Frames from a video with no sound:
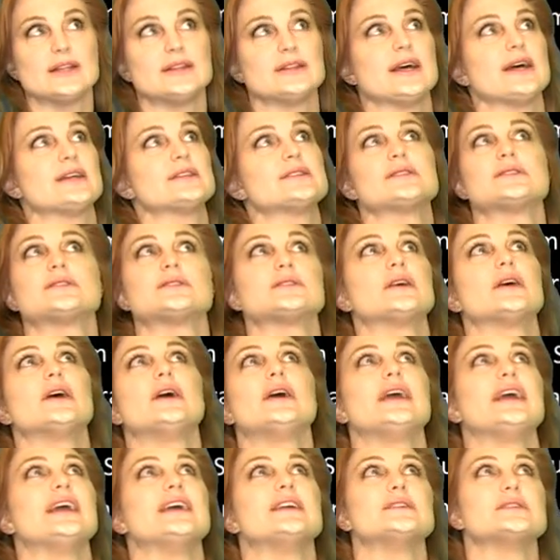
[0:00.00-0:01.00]
That's
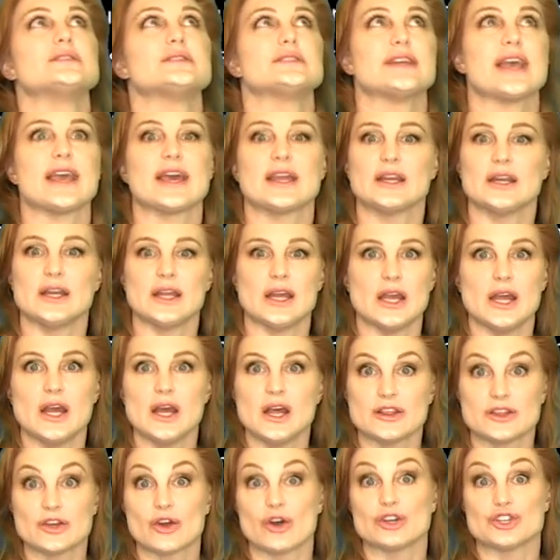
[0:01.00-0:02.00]
insanity.
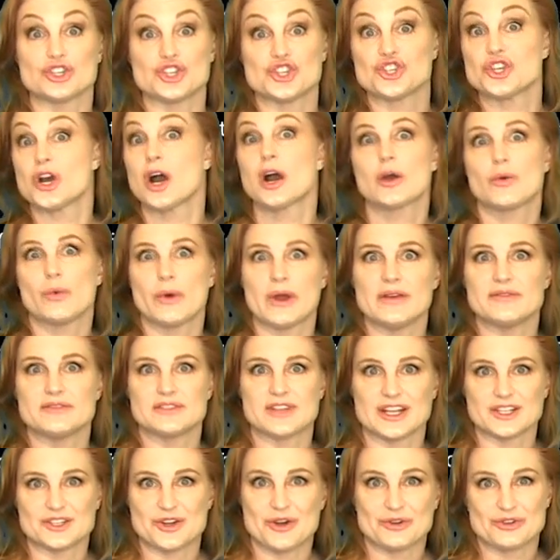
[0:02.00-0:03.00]
There are shock waves
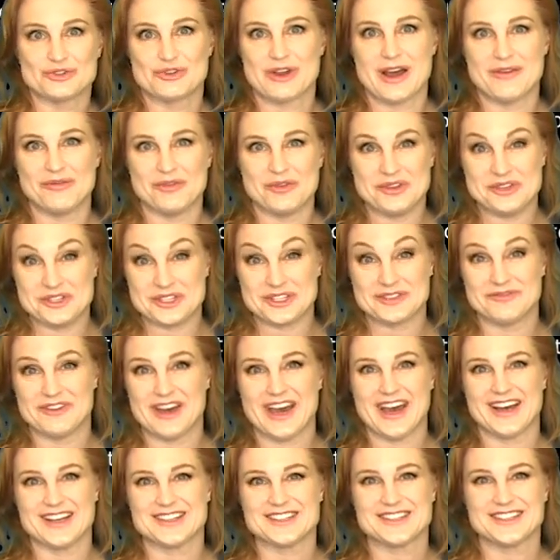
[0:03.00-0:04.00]
that don't travel this
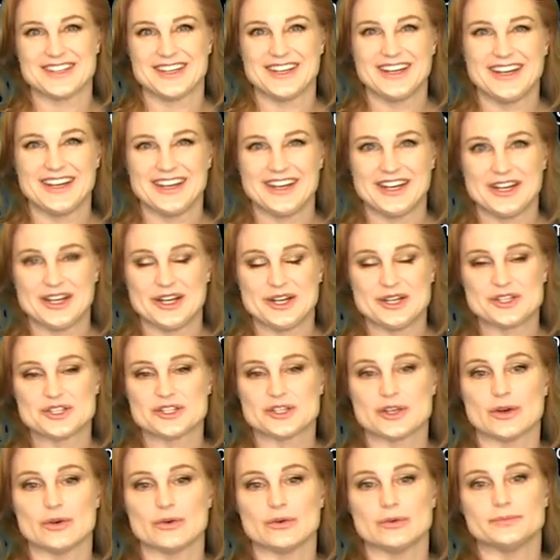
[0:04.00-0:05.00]
fast.
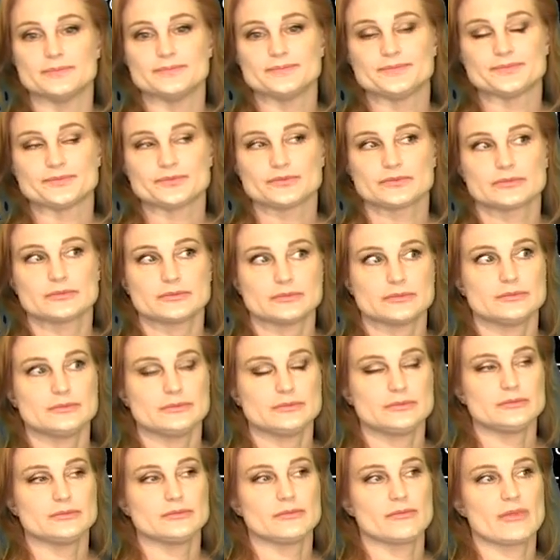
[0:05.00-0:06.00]
So
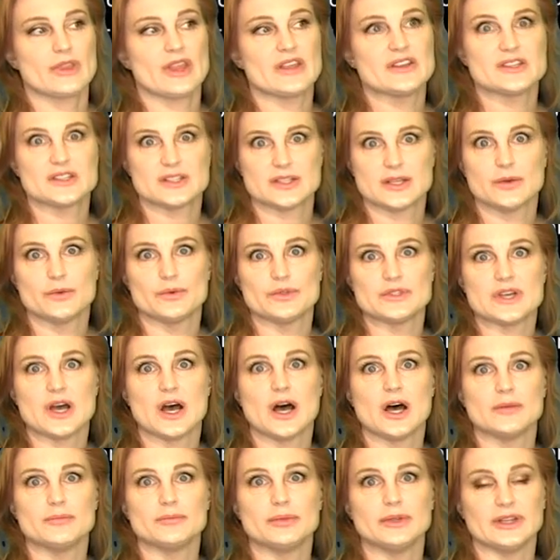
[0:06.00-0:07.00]
this thing was
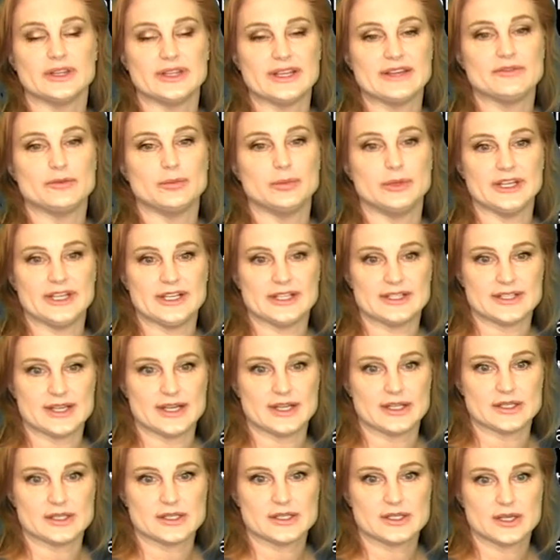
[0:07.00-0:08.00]
unbelievably
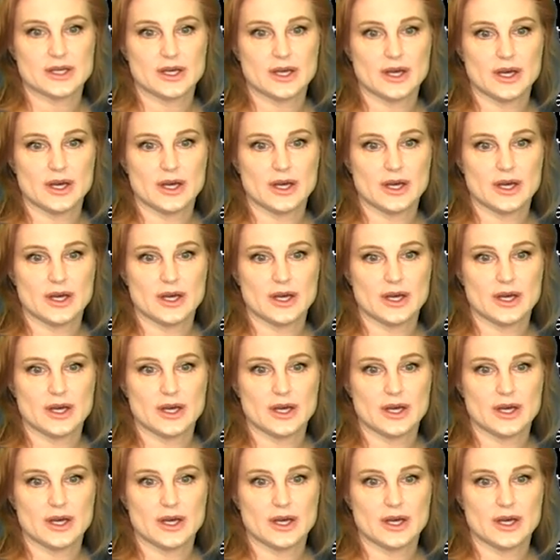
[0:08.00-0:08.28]
intense.